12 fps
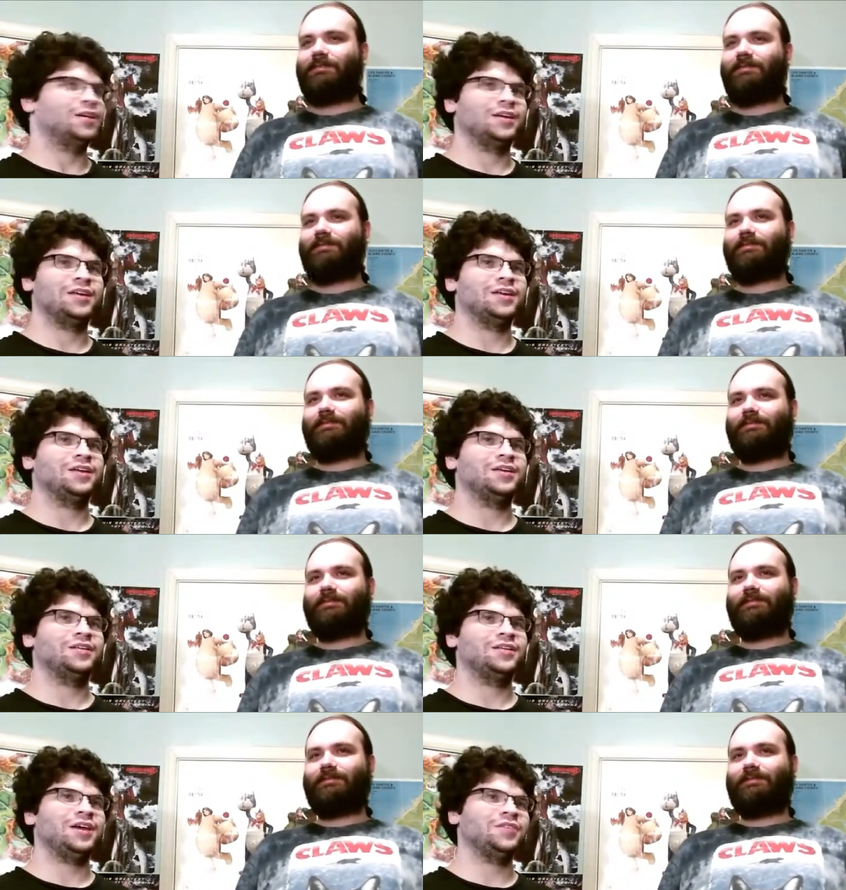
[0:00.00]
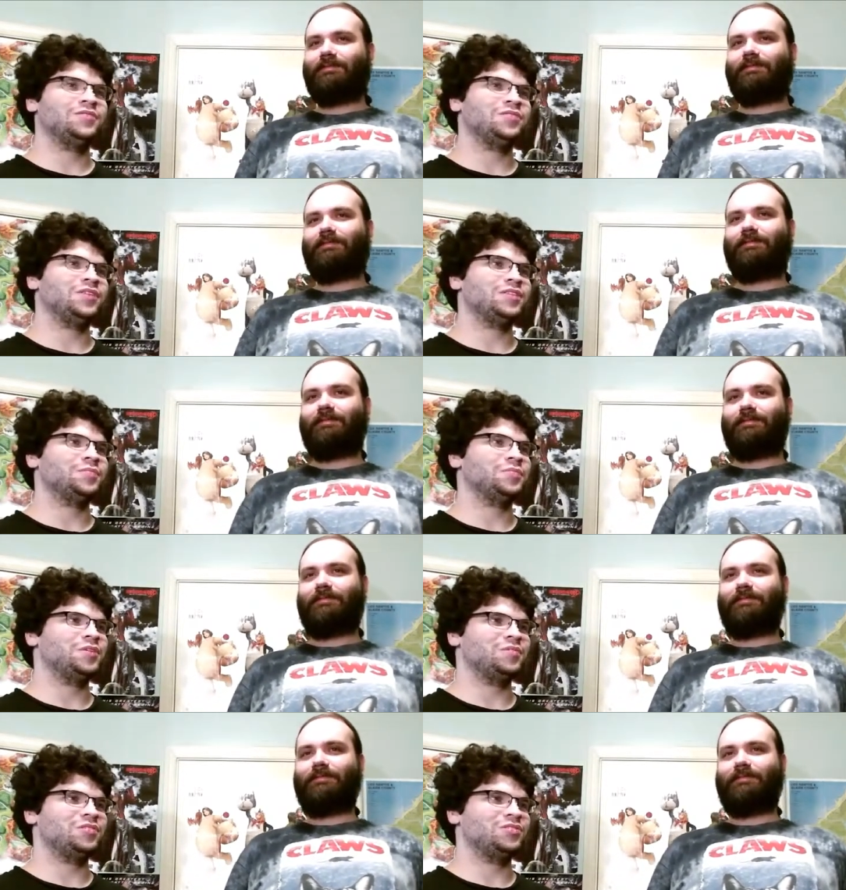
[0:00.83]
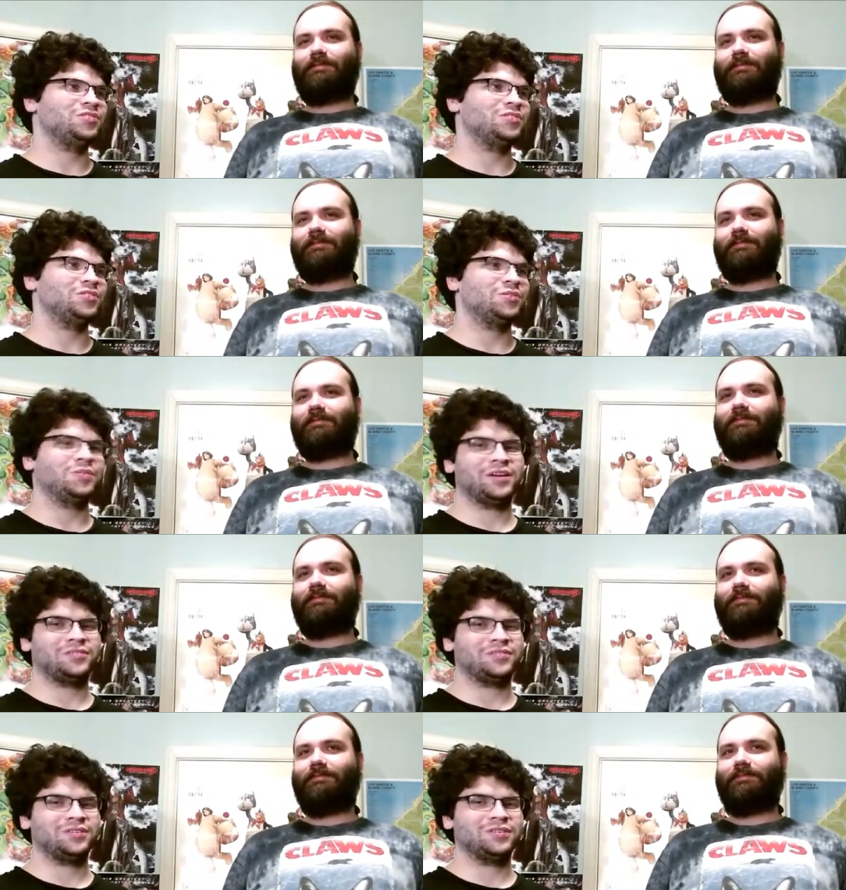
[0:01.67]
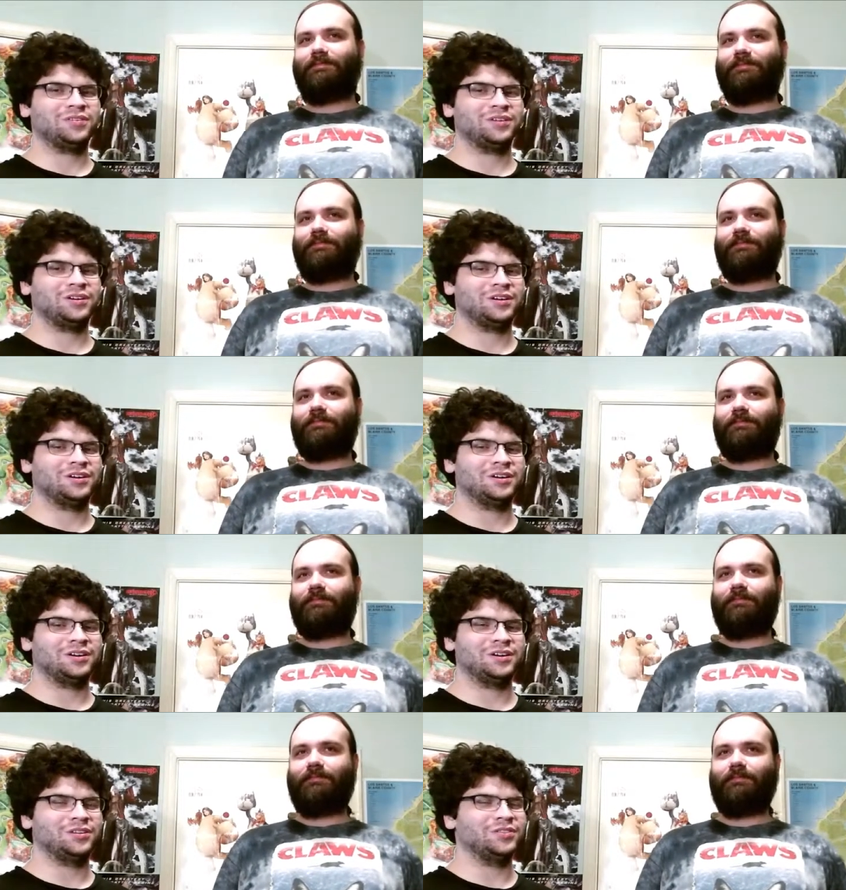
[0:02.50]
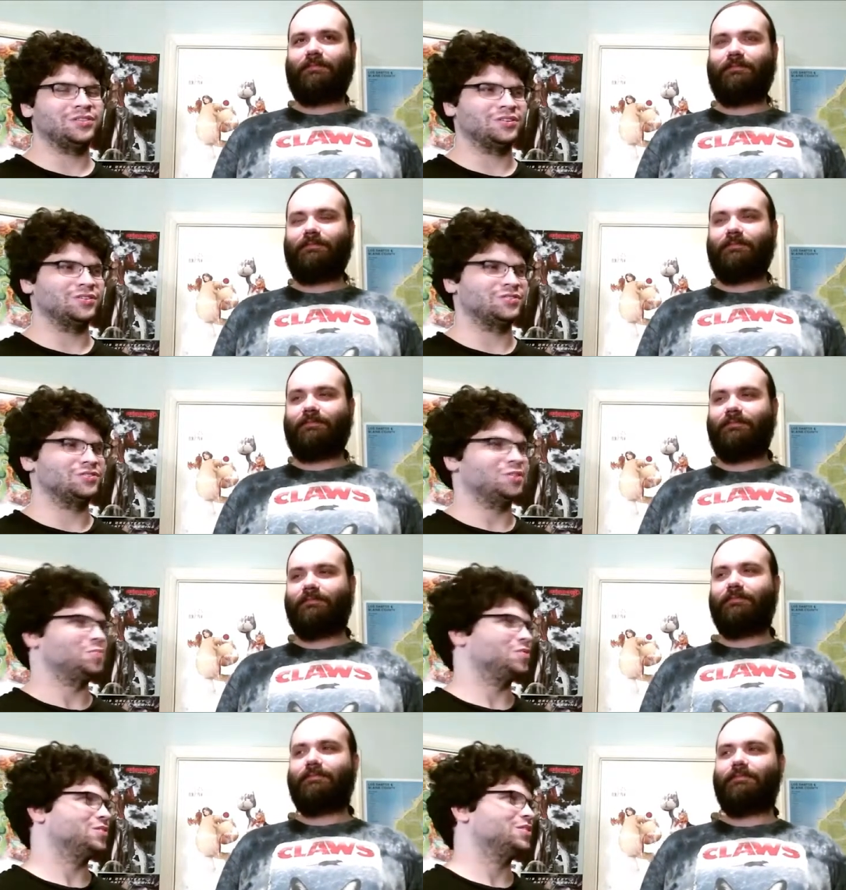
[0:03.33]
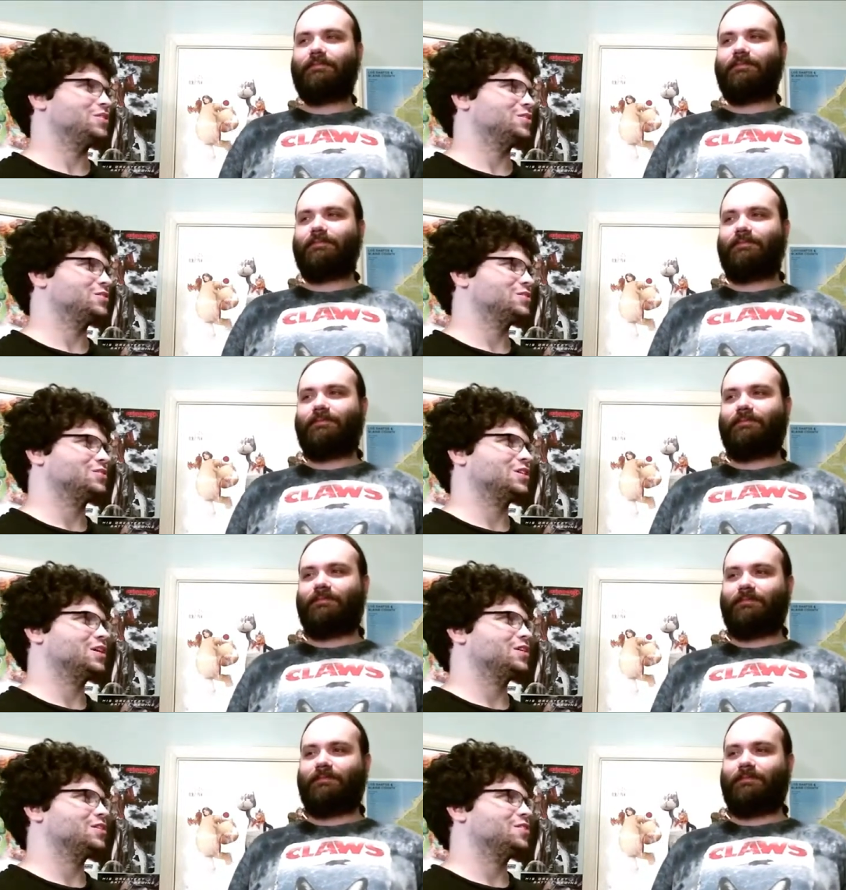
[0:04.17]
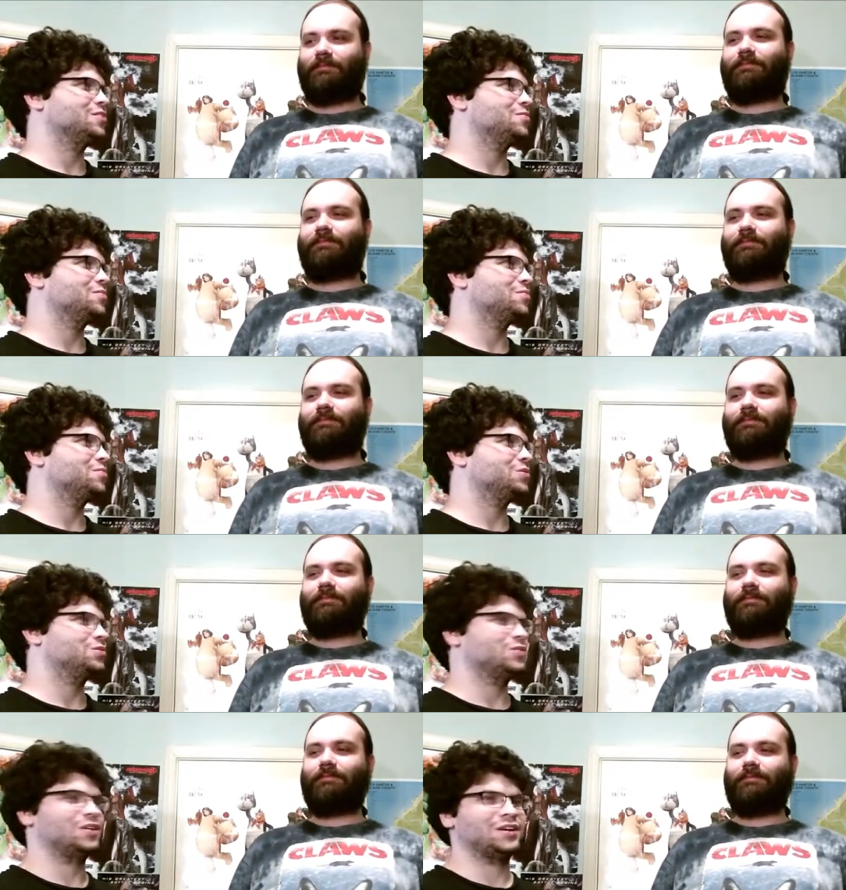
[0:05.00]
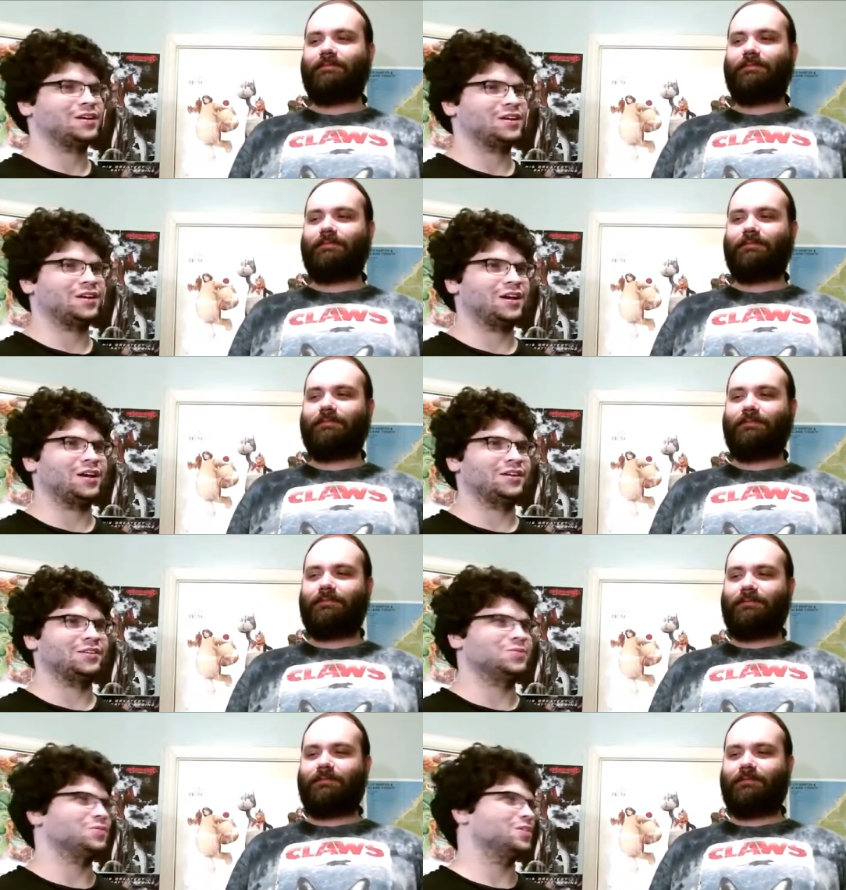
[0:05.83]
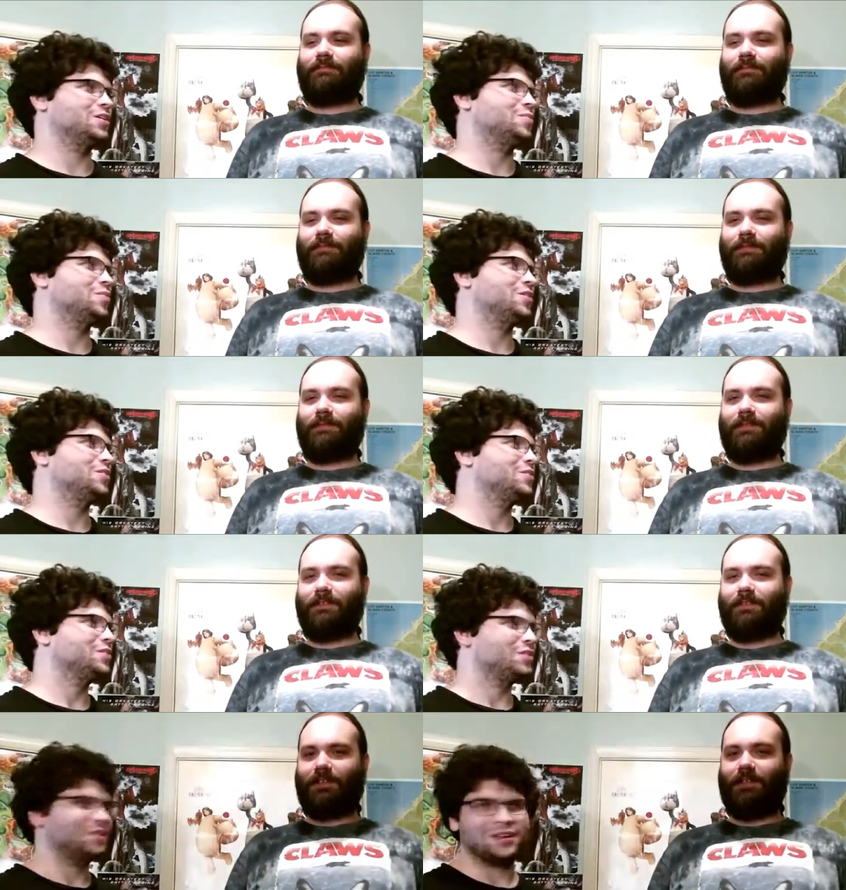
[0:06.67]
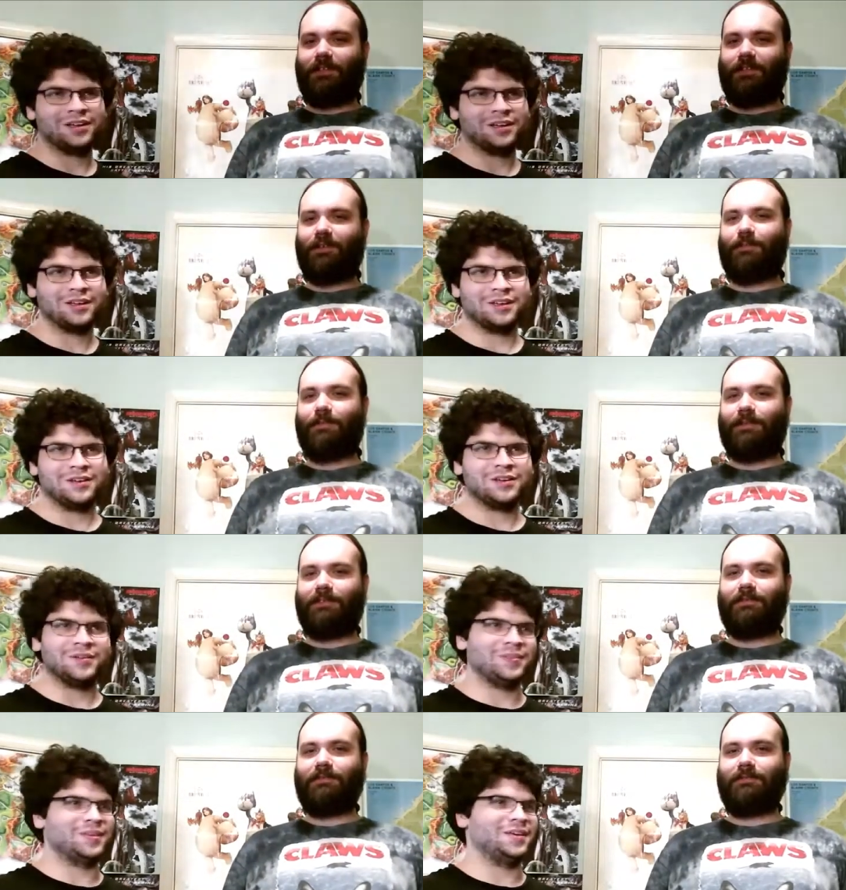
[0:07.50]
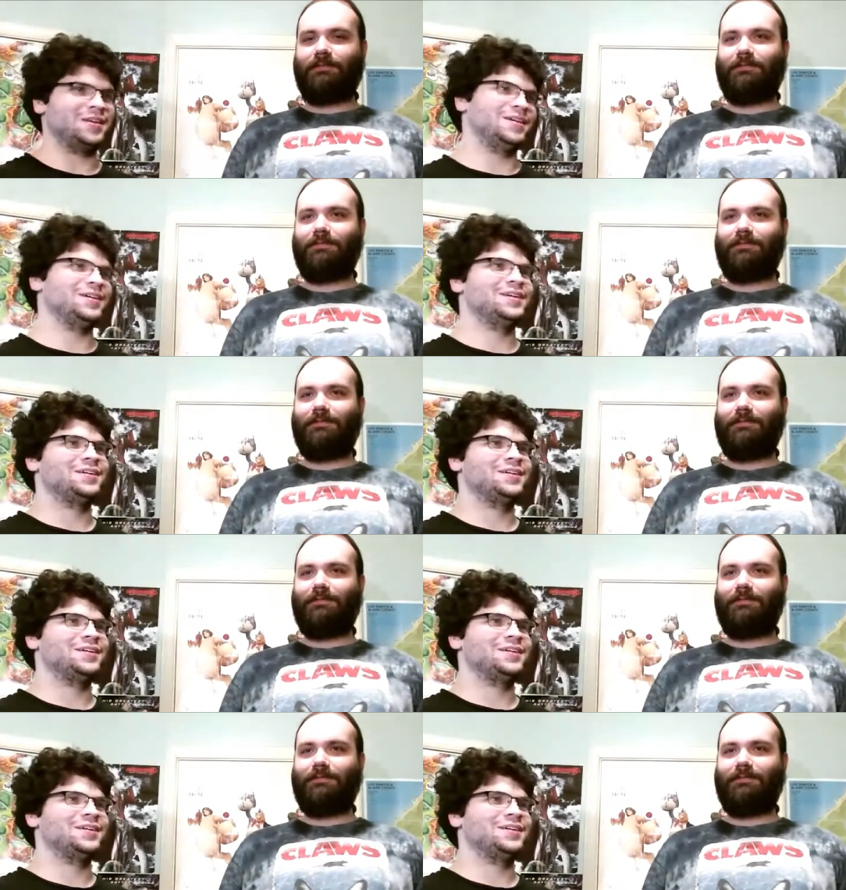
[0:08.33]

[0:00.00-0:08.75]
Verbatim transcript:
Speaker 1: And after that, they pretty much go after uh, the Serpent uh, Society of I kind of don't care about King Cobra. And,